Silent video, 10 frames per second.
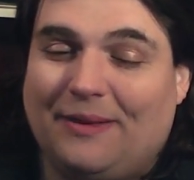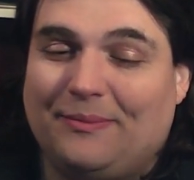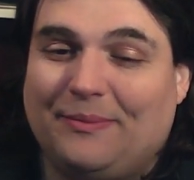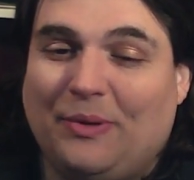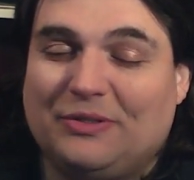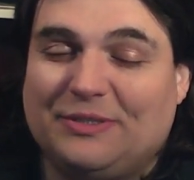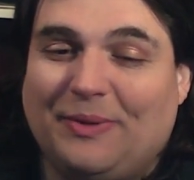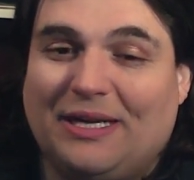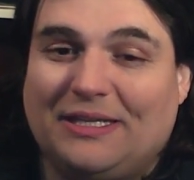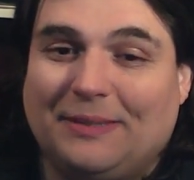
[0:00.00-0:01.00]

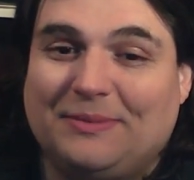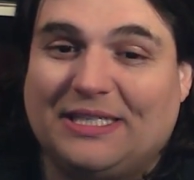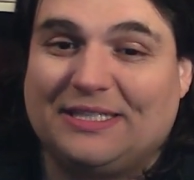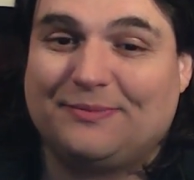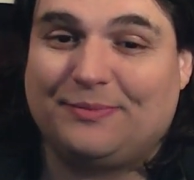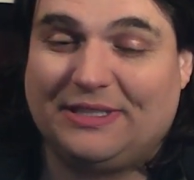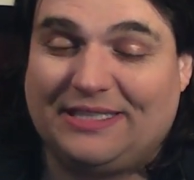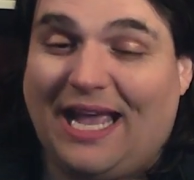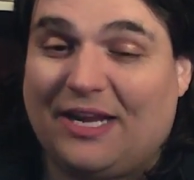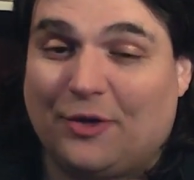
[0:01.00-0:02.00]
post-apocalyptic
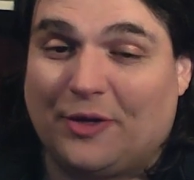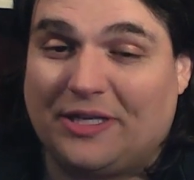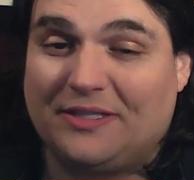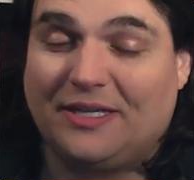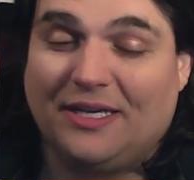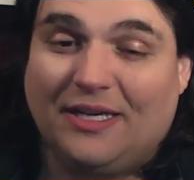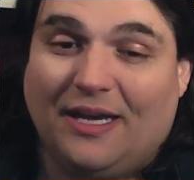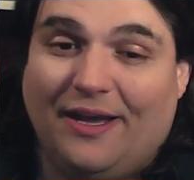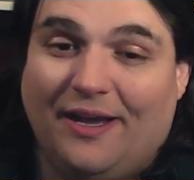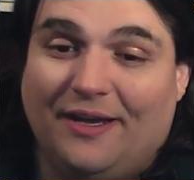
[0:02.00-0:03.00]
is accurate
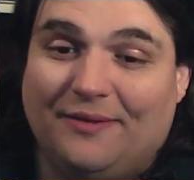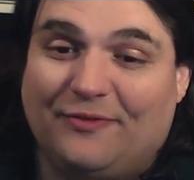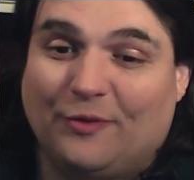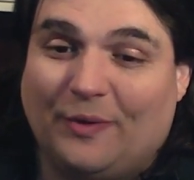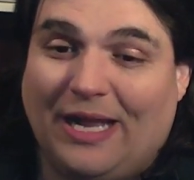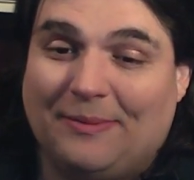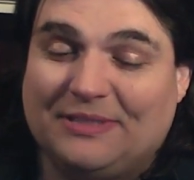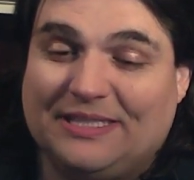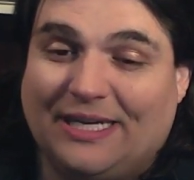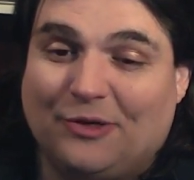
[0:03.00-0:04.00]
for what
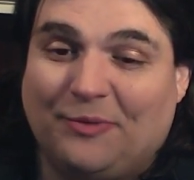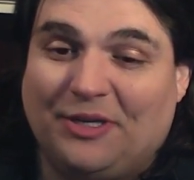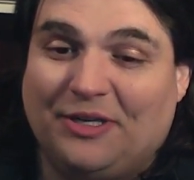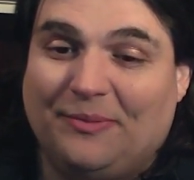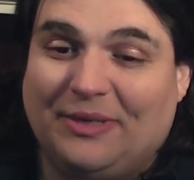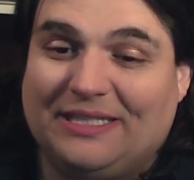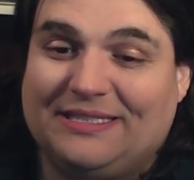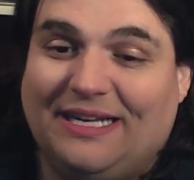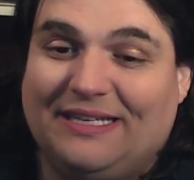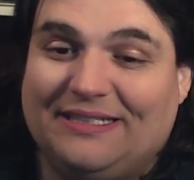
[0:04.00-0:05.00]
happened to Necromunda, but
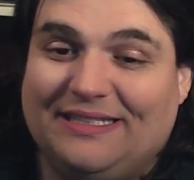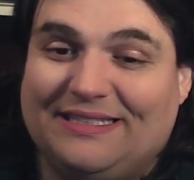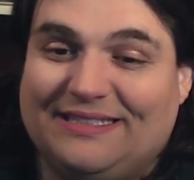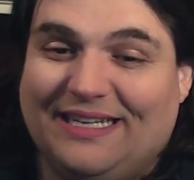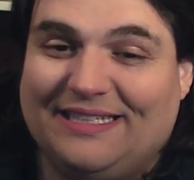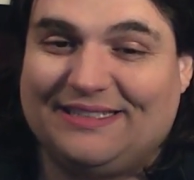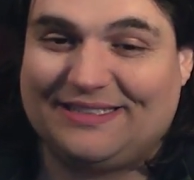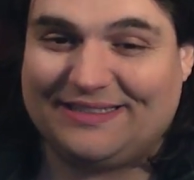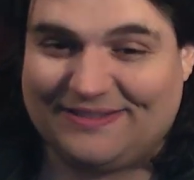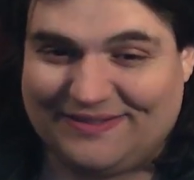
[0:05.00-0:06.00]
it's not
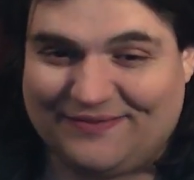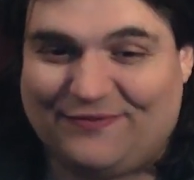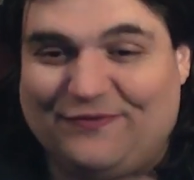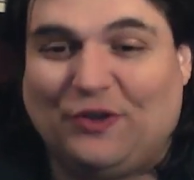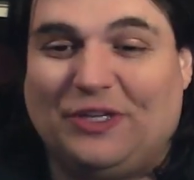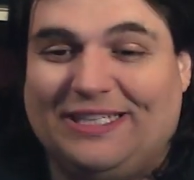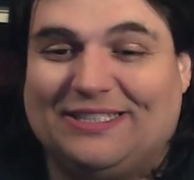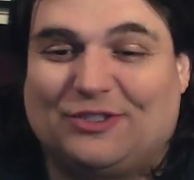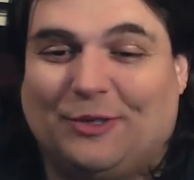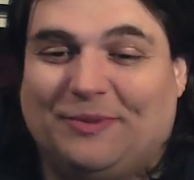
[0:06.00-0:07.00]
fully
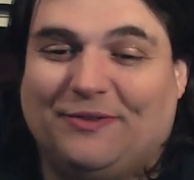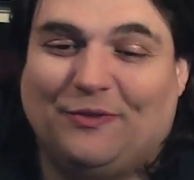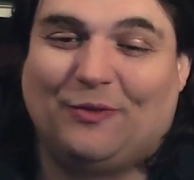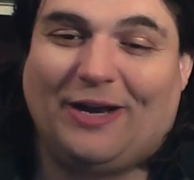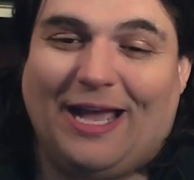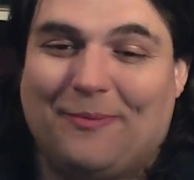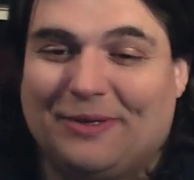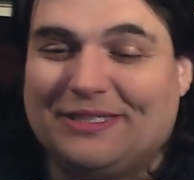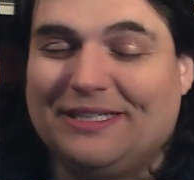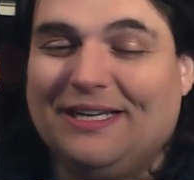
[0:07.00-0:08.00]
descriptive of what
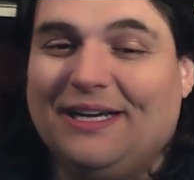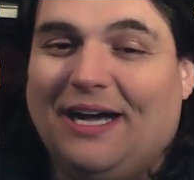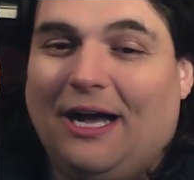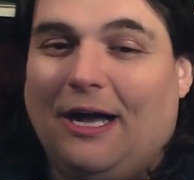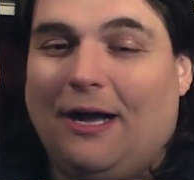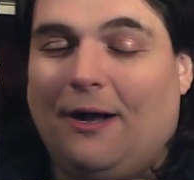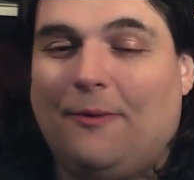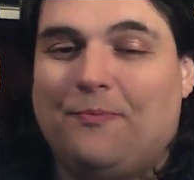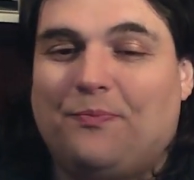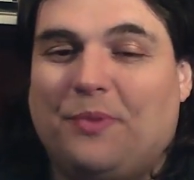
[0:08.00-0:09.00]
happened.
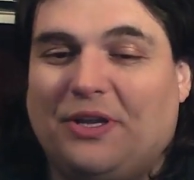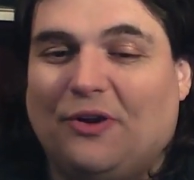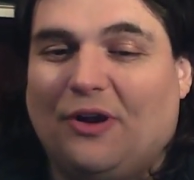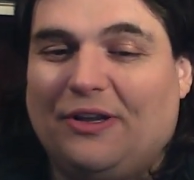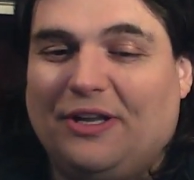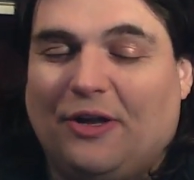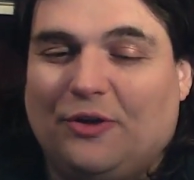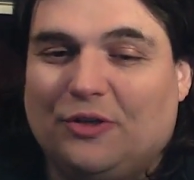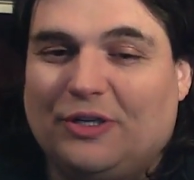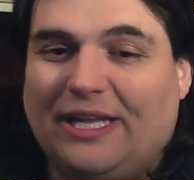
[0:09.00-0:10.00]
But
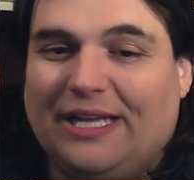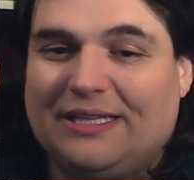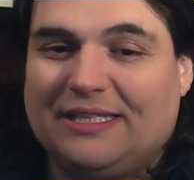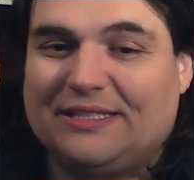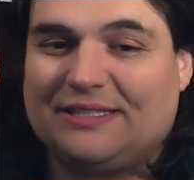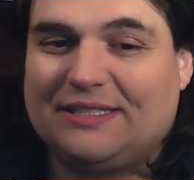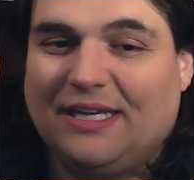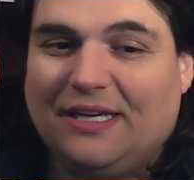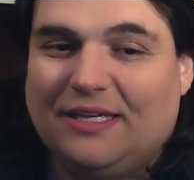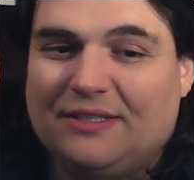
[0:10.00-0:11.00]
you're looking at this
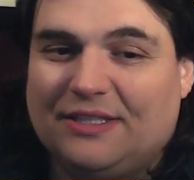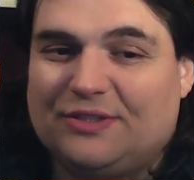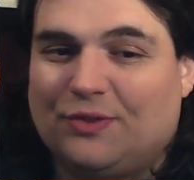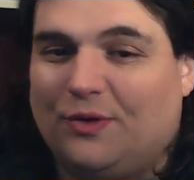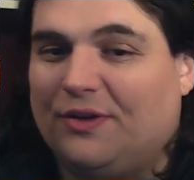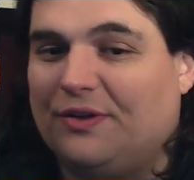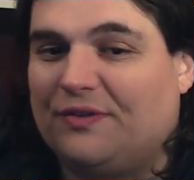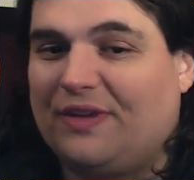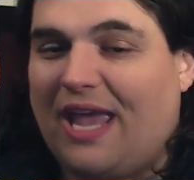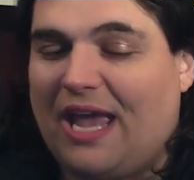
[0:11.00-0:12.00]
sort
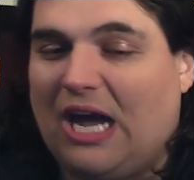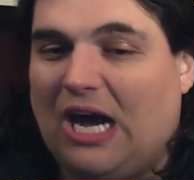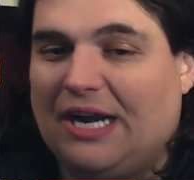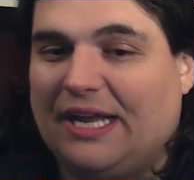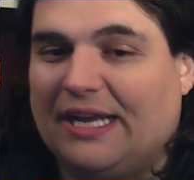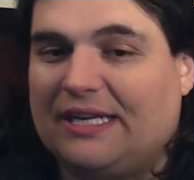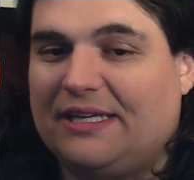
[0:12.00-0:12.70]
of chaotic,